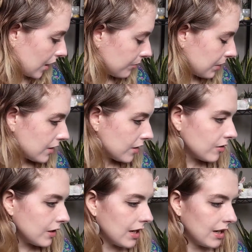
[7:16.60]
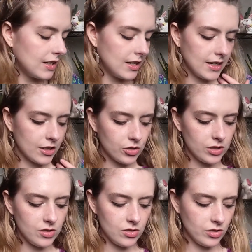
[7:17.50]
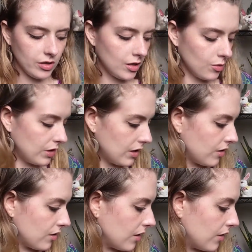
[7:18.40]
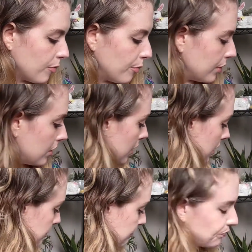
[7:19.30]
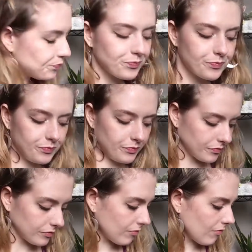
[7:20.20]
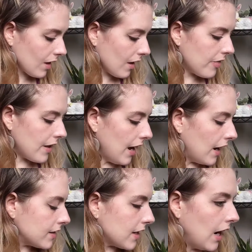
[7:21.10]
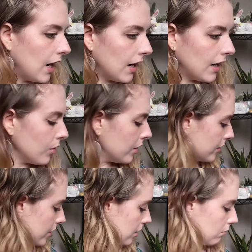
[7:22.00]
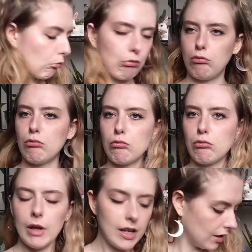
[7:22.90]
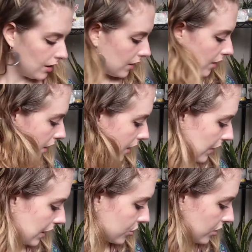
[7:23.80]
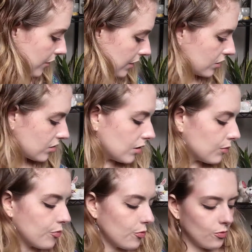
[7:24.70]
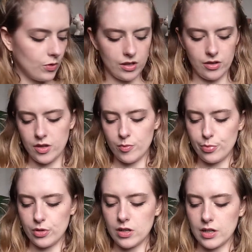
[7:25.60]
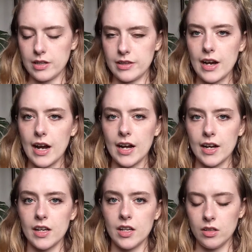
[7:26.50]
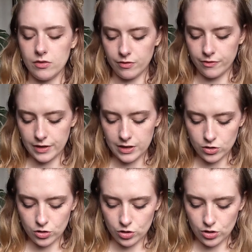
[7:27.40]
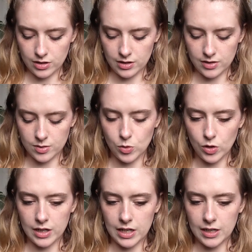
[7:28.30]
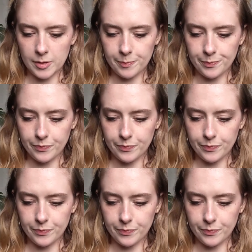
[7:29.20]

I'm going to go ahead and actually start with the book that where is it? I'm actually going to start with the book that I finished this morning.